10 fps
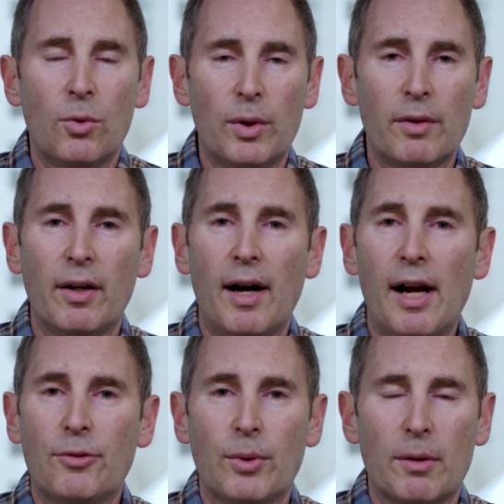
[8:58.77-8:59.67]
we
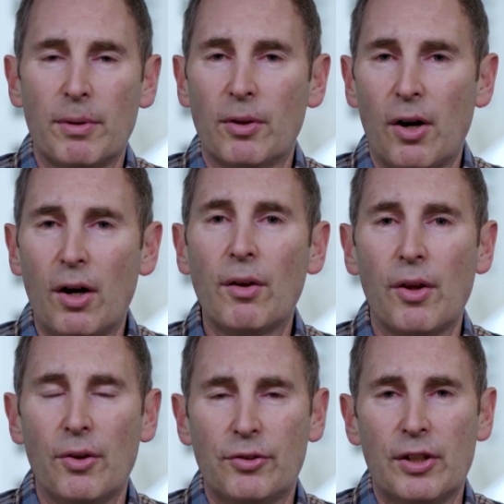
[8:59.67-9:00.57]
realized we could build all of
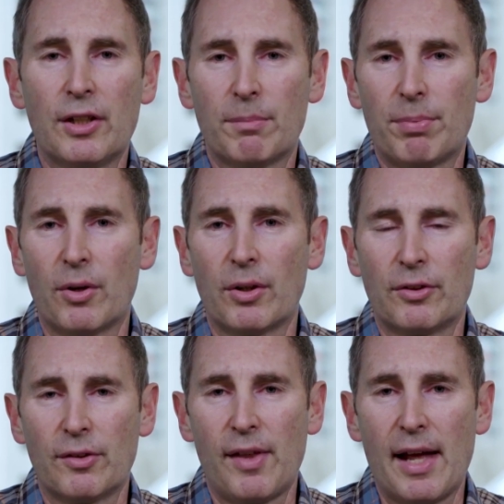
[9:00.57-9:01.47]
those key
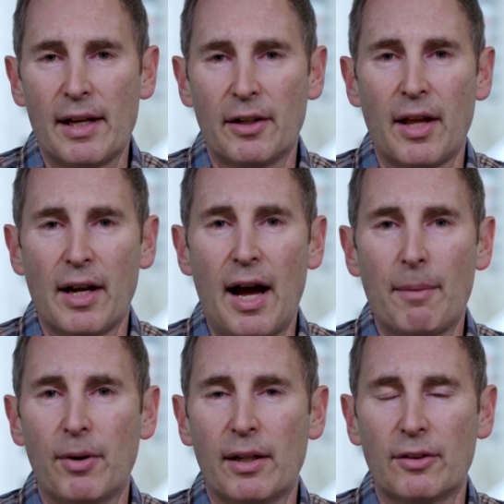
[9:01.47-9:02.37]
components of that internet operating